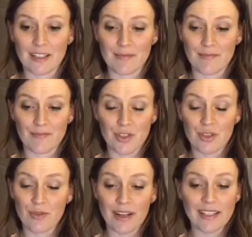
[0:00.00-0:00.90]
just
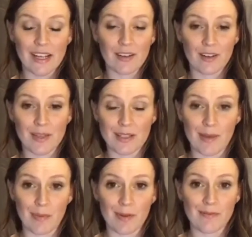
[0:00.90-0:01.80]
write it down on a piece of
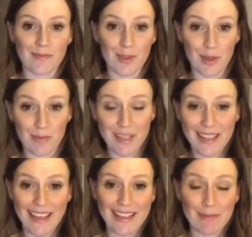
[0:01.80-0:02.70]
paper. You can be
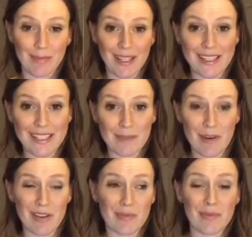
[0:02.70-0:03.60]
as blunt as
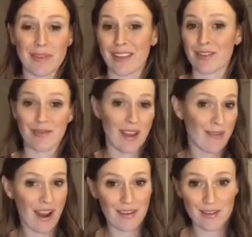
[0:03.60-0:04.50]
possible because you never
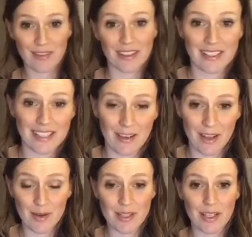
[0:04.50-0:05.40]
have to read this out
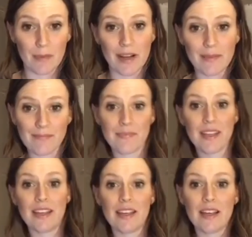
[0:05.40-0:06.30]
loud to anybody.
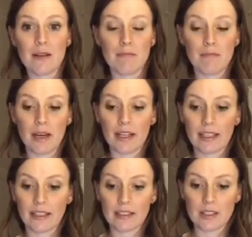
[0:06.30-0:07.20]
But
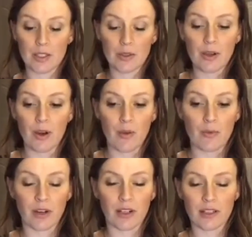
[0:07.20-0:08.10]
do the
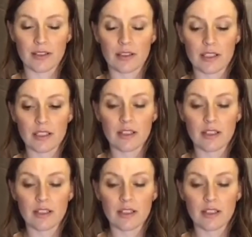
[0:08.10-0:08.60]
homework, because it's going to